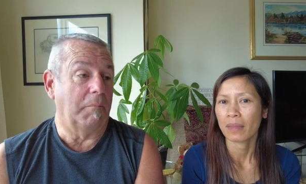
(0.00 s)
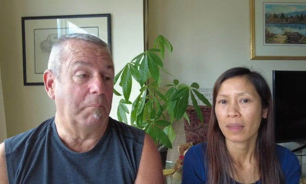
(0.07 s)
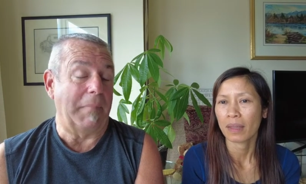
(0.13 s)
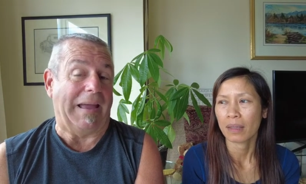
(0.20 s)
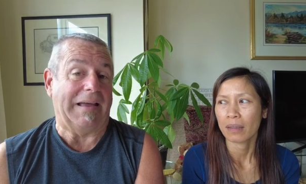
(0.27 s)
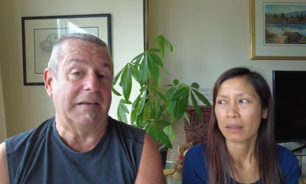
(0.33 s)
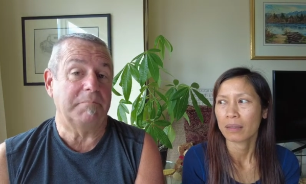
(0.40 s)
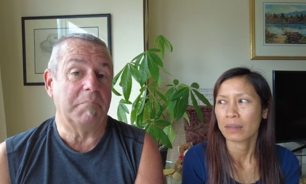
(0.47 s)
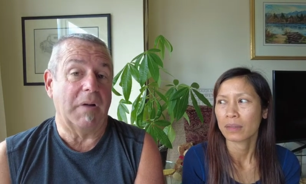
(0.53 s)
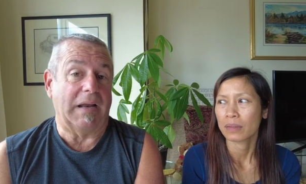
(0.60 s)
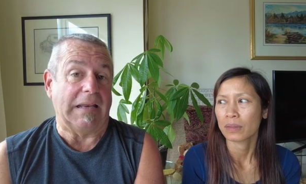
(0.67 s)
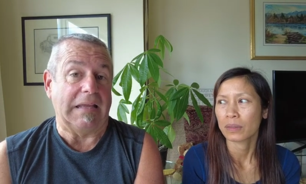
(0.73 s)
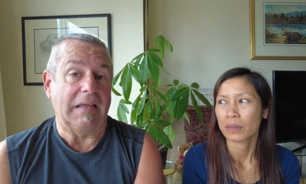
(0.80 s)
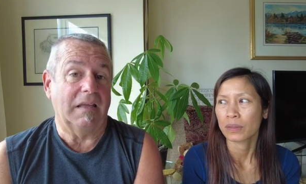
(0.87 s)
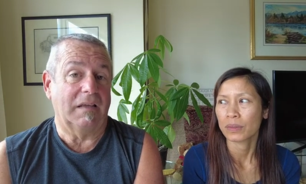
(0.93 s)
Speaker 1: mad
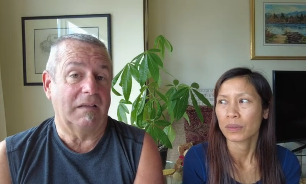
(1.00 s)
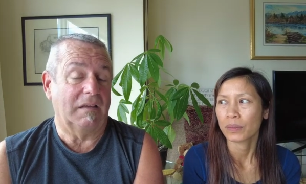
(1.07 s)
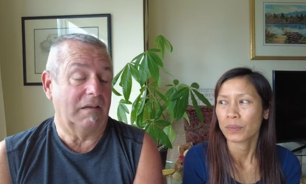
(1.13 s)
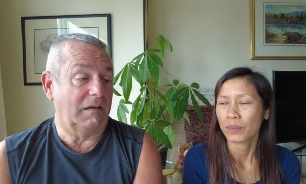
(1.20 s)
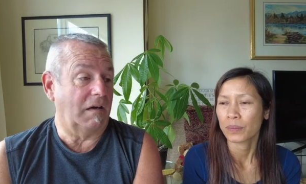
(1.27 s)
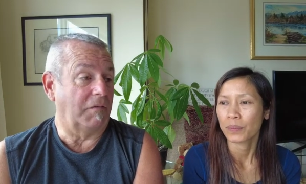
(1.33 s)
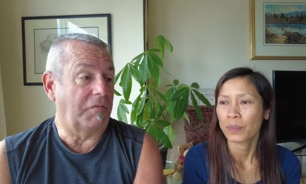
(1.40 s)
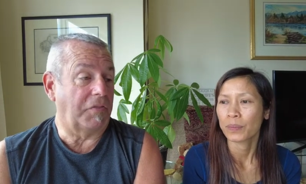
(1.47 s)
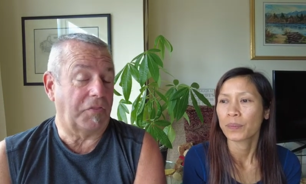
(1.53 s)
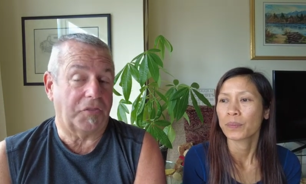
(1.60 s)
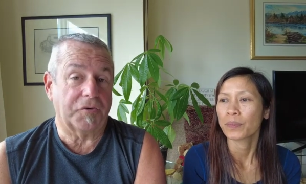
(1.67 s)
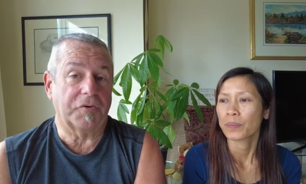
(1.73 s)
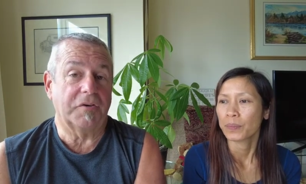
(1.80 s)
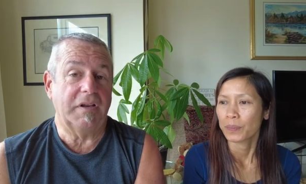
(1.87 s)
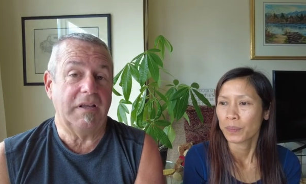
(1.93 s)
money of
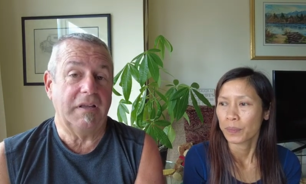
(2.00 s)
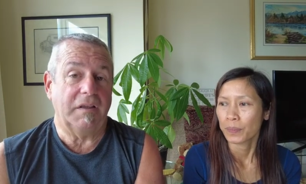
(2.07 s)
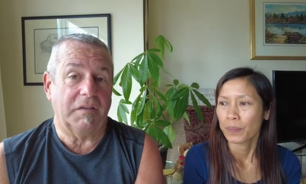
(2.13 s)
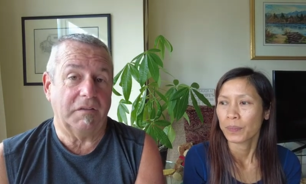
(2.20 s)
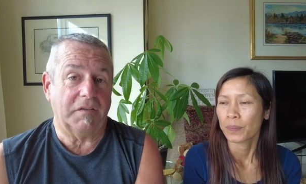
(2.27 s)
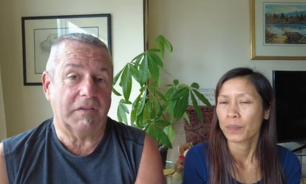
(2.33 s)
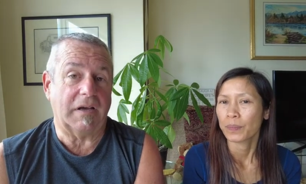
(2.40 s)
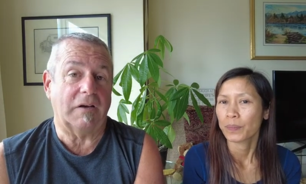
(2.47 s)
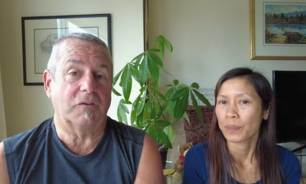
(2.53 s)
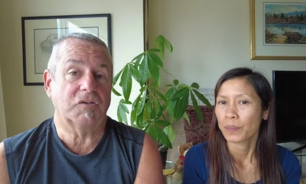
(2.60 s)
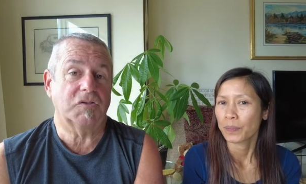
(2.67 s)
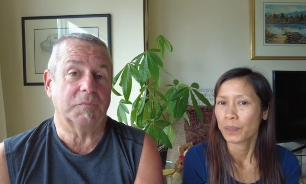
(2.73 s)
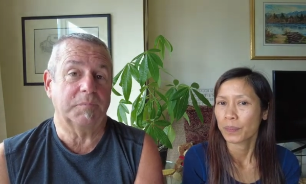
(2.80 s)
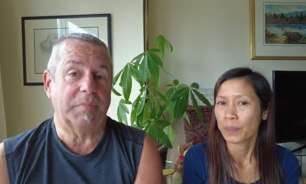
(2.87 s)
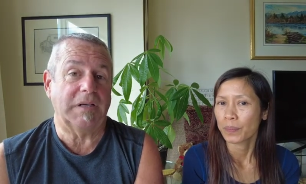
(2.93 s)
thirty
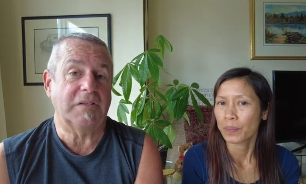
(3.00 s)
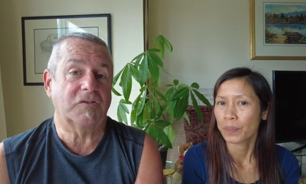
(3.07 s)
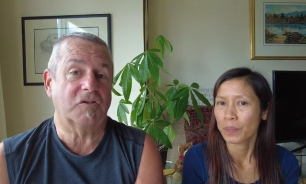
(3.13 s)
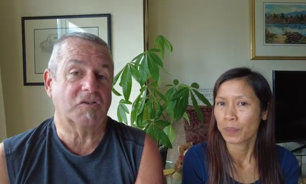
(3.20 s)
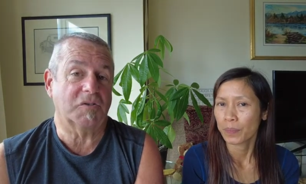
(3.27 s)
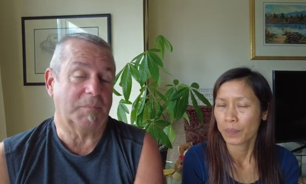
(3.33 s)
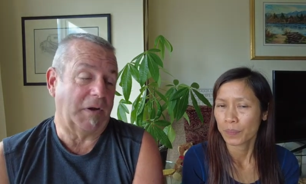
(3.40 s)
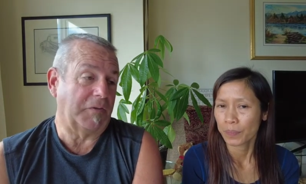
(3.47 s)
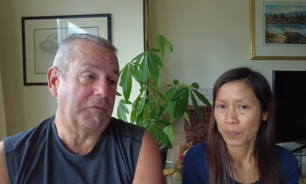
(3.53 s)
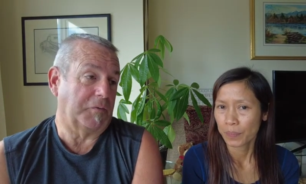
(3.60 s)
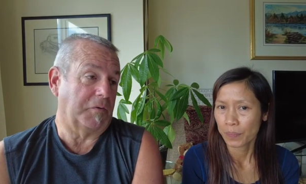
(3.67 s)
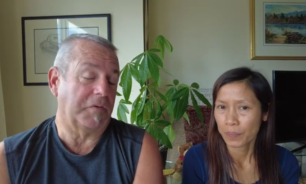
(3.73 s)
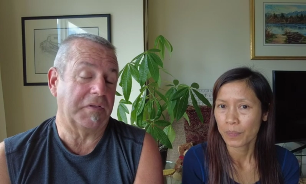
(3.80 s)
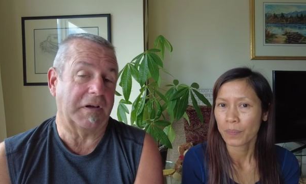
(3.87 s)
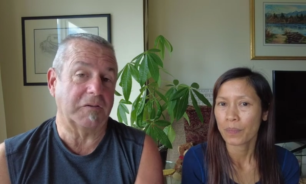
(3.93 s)
thousand pesos a month
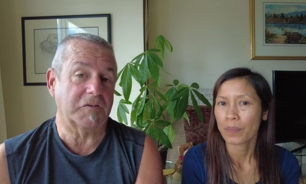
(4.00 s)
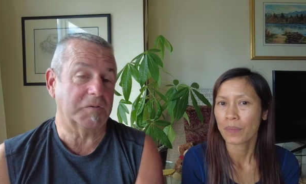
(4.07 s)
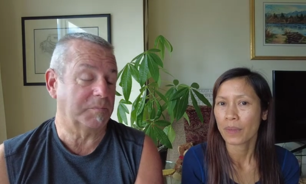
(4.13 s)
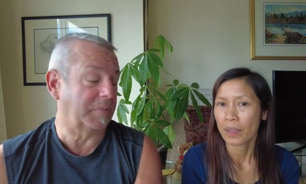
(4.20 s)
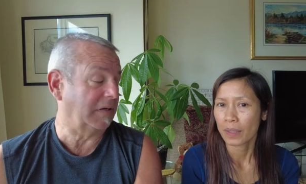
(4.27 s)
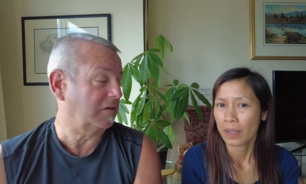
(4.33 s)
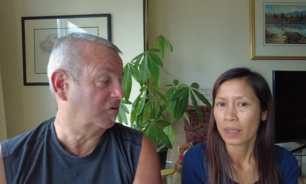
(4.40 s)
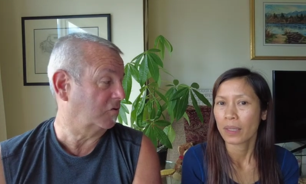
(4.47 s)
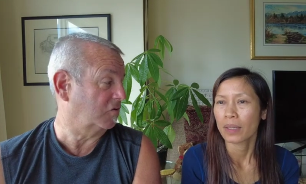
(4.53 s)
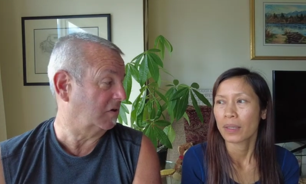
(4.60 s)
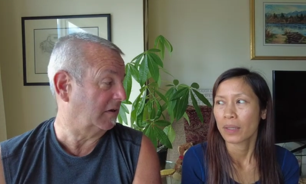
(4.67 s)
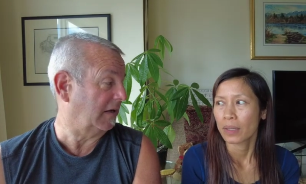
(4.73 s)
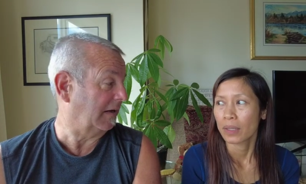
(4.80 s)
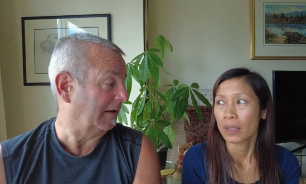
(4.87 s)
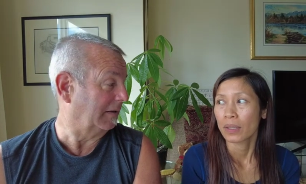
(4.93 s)
or a thousand pesos
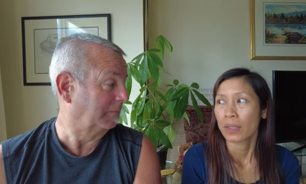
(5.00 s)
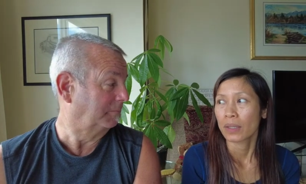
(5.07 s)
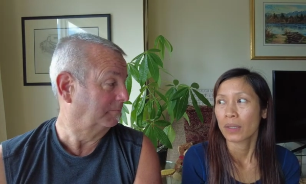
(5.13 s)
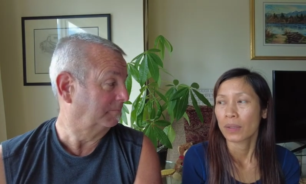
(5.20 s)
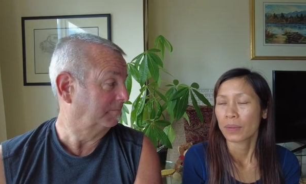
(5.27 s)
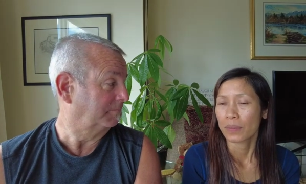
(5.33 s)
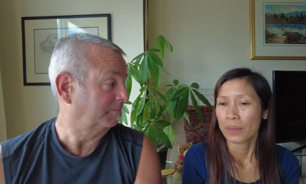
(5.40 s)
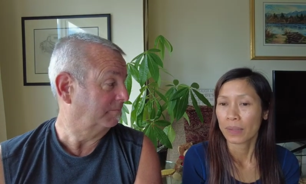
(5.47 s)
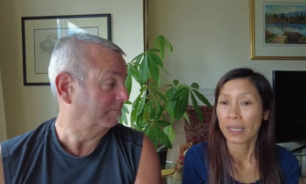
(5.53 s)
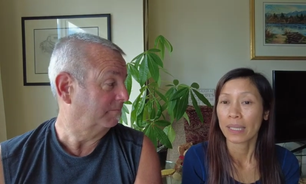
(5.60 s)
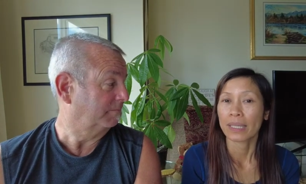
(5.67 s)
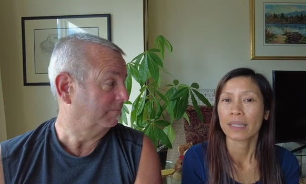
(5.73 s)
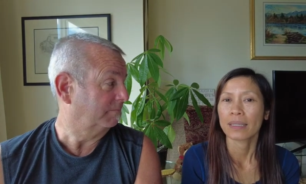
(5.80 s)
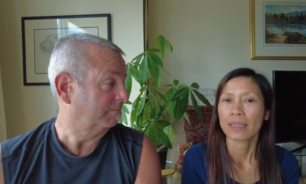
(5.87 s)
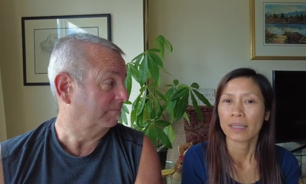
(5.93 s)
a day.
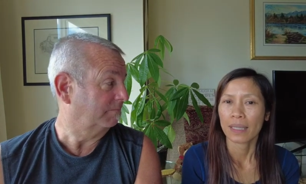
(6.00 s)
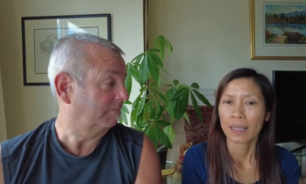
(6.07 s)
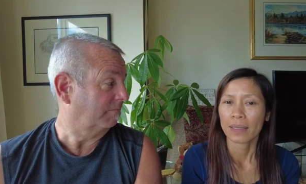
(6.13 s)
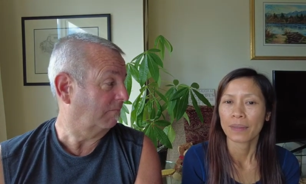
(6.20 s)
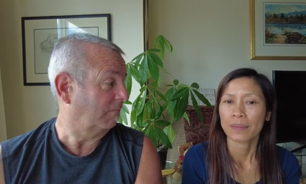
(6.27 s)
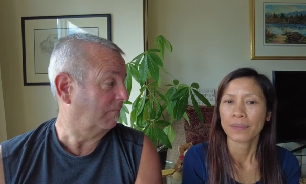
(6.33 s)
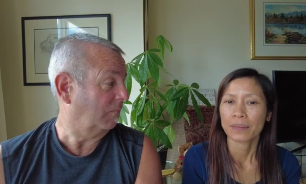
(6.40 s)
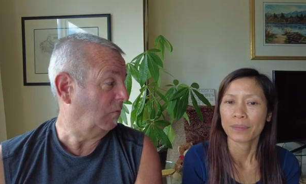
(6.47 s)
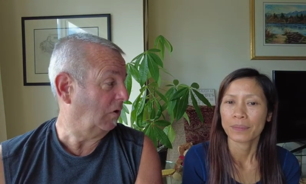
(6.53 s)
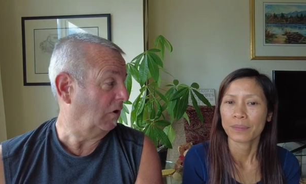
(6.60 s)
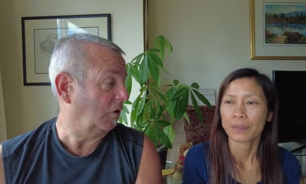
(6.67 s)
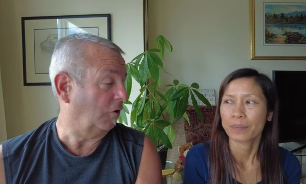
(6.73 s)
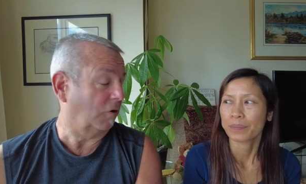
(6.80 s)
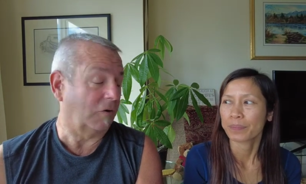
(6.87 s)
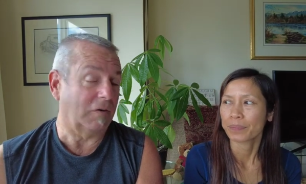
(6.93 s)
Speaker 2: Right. Yeah.
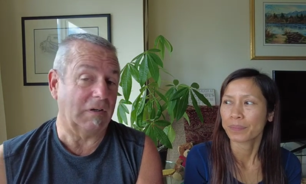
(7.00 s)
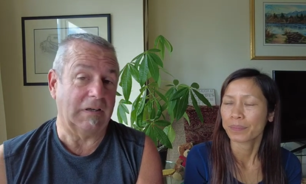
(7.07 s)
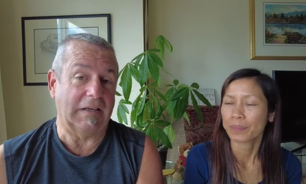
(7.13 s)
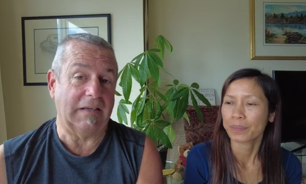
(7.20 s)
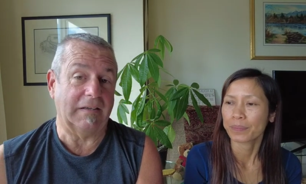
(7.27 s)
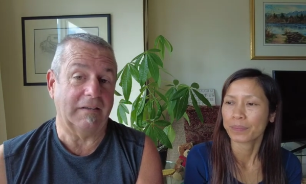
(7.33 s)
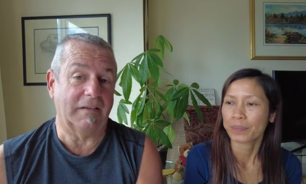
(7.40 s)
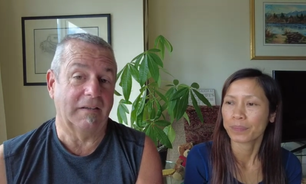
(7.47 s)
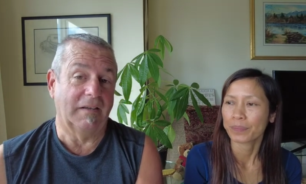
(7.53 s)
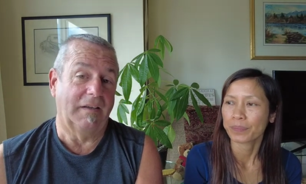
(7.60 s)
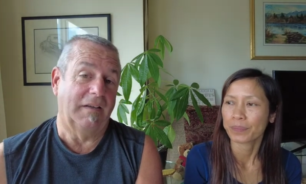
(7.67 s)
Speaker 1: You know, mm-hmm. and